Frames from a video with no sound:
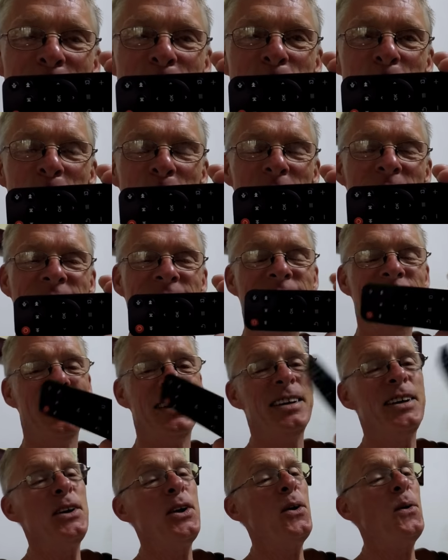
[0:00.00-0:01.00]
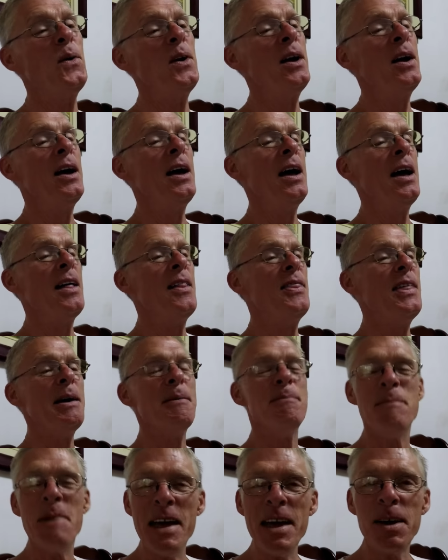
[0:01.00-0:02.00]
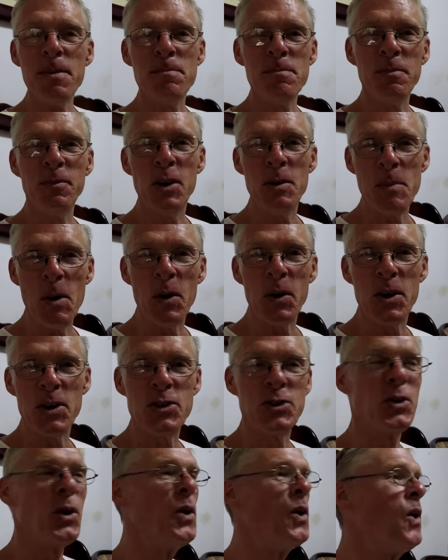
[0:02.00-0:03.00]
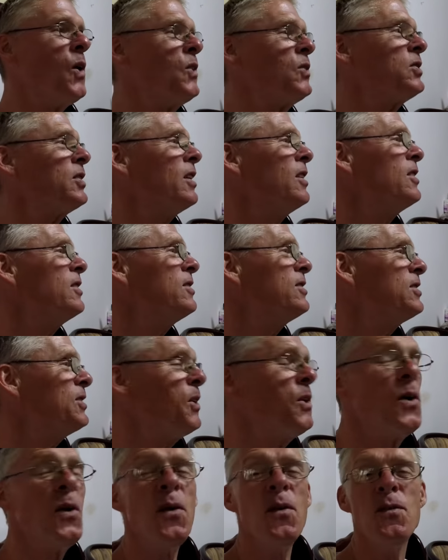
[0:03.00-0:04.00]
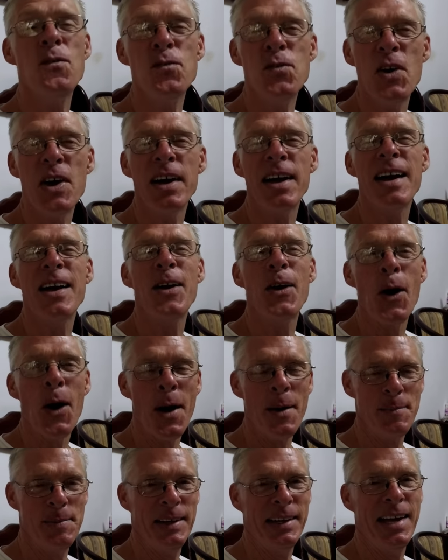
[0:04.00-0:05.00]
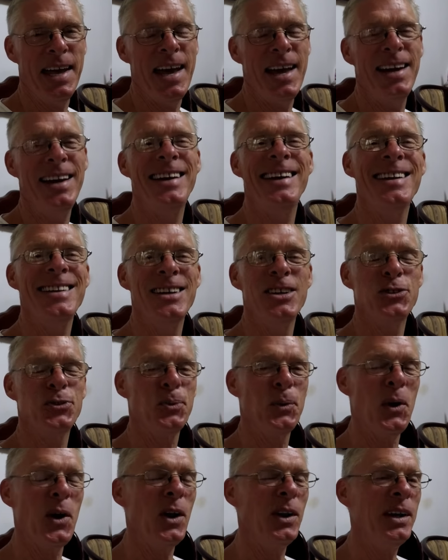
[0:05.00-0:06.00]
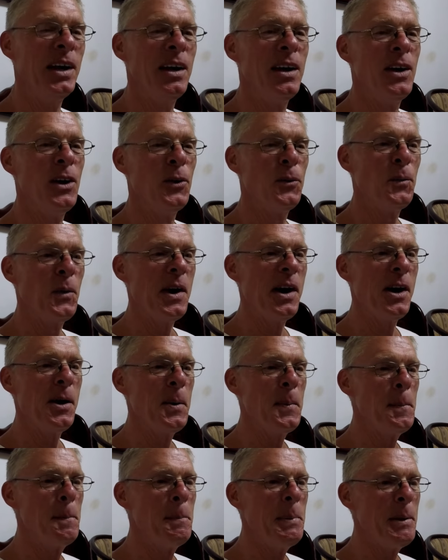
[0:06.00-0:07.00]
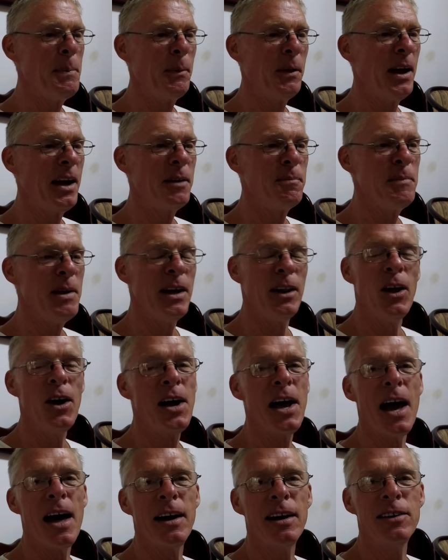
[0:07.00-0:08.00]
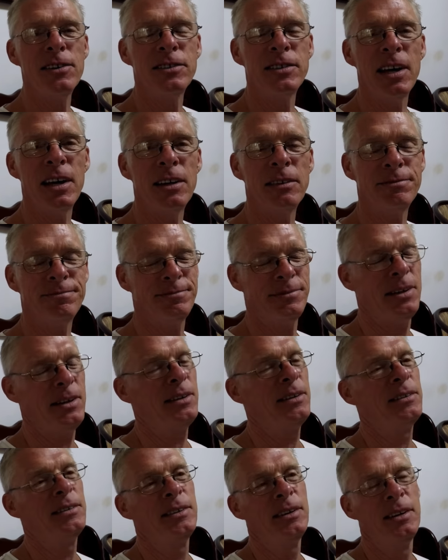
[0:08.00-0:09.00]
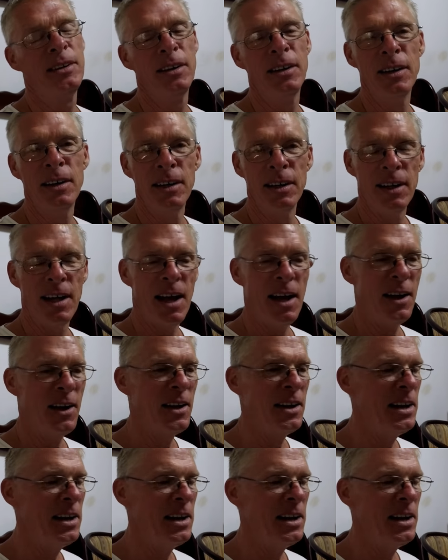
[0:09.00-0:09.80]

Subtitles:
about it, you know, they make remote controls so freaking complicated in this world where people like me look at it and say, I